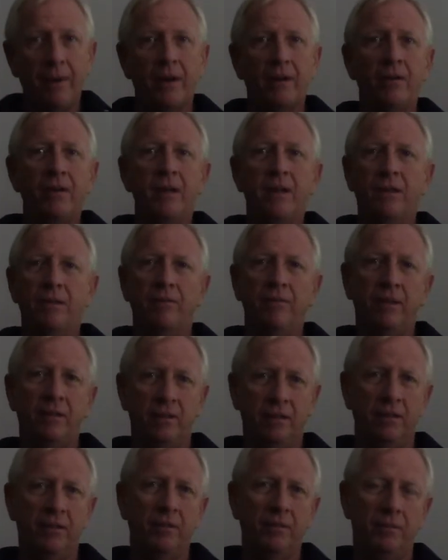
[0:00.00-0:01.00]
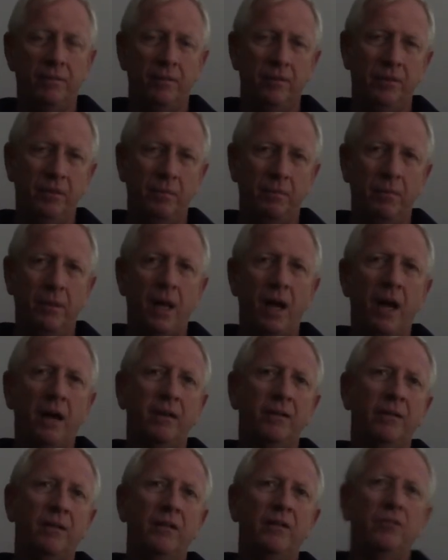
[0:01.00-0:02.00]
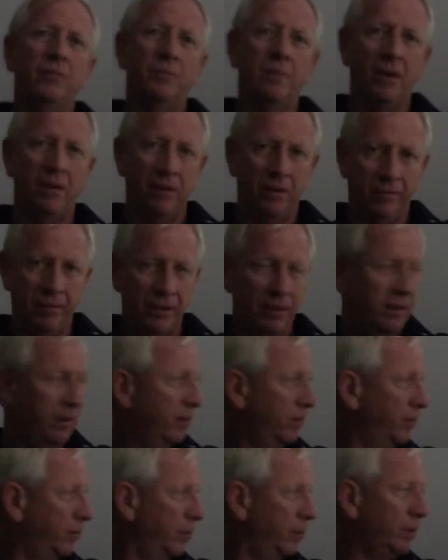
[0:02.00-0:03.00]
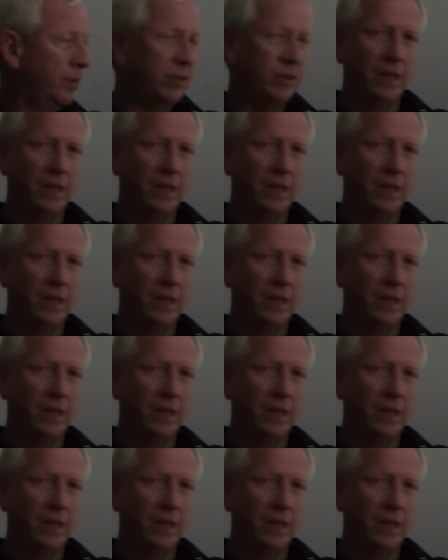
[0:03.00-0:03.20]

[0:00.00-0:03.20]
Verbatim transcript: underneath of it to, to block the smell of the sewage